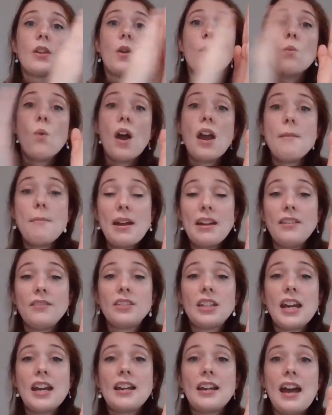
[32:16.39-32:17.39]
Z amount of
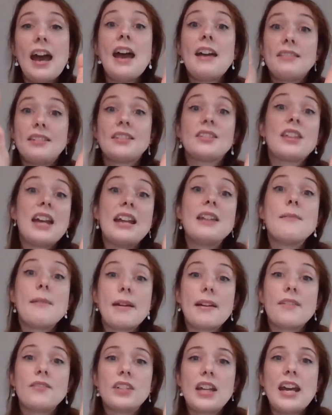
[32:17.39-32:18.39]

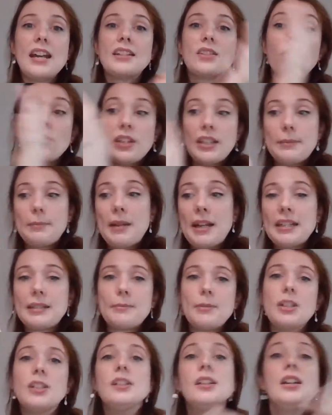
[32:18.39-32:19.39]
days on this
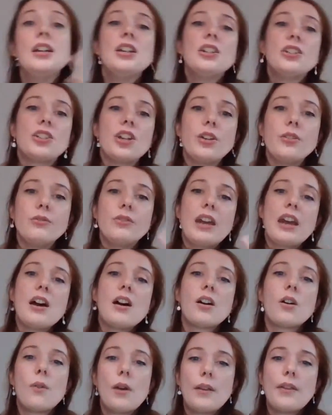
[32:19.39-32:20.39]
placement. So they're
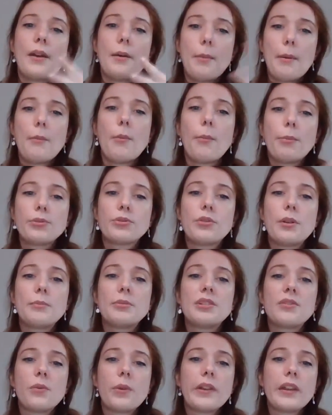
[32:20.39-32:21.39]
a bit more
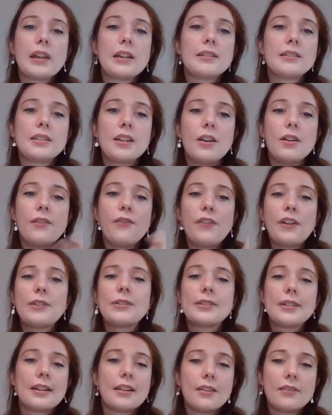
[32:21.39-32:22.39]
prescriptive with it. So it
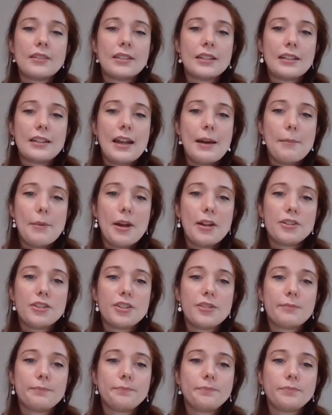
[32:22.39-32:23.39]
feels like there isn't that
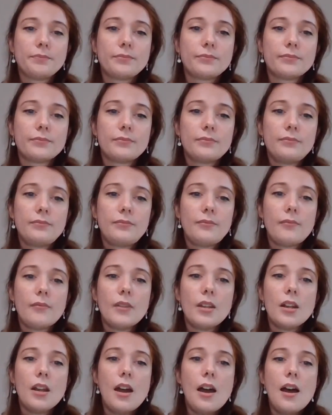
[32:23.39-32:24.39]
much.
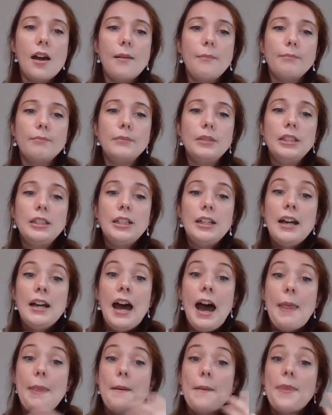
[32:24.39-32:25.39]
And
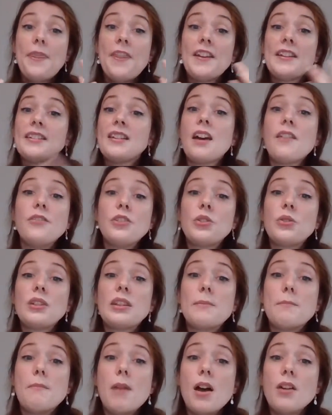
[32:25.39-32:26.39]
the things that I've enjoyed
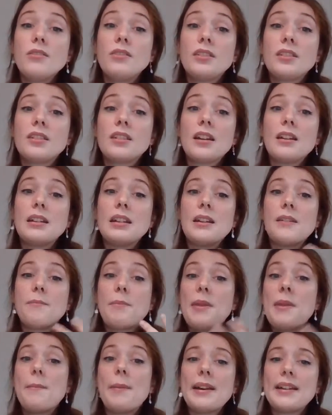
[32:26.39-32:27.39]
the most and have
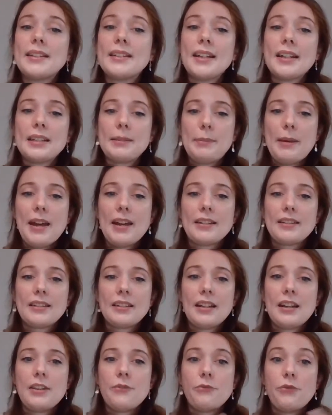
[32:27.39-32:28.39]
been the best aspects
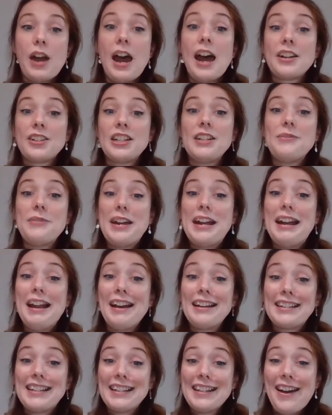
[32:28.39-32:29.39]
of actually
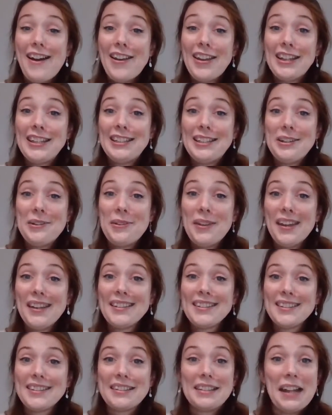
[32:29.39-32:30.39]
realizing that I can do this.
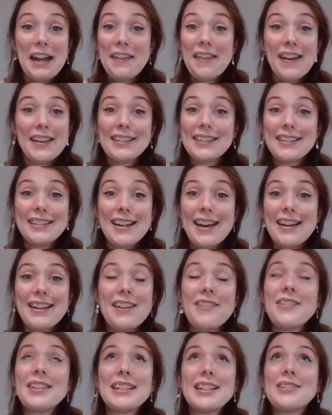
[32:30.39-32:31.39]
I
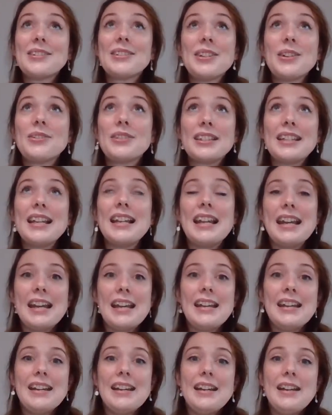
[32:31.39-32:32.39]
know that sounds so
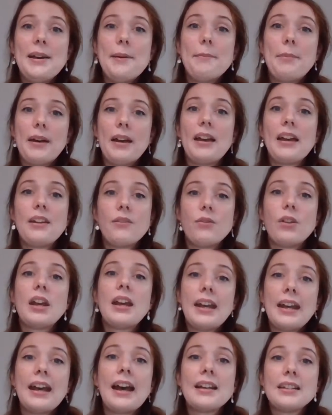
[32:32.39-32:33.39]
silly, but
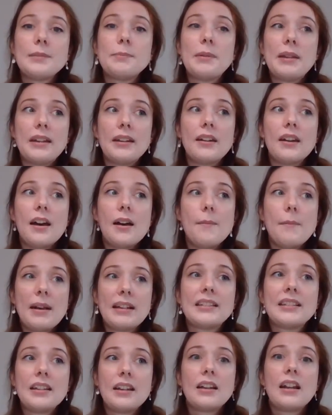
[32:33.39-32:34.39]
it has been a
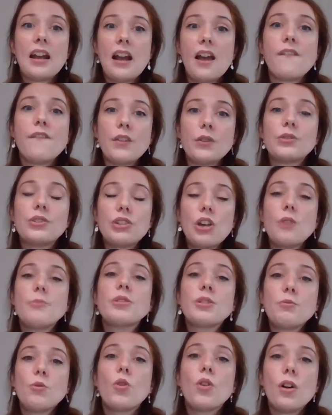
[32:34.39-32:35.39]
massive, I feel so
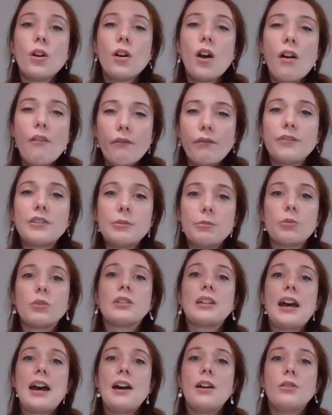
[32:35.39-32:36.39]
much more comfortable
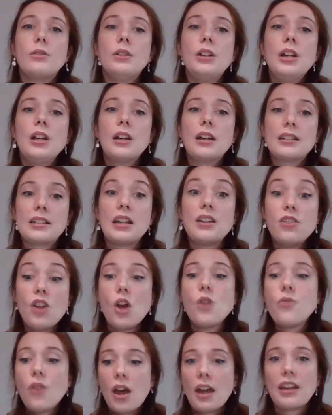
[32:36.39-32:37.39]
now because I
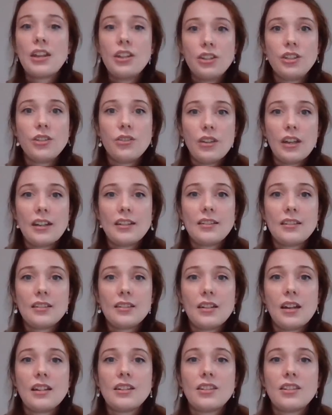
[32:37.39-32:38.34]
know that I can do this.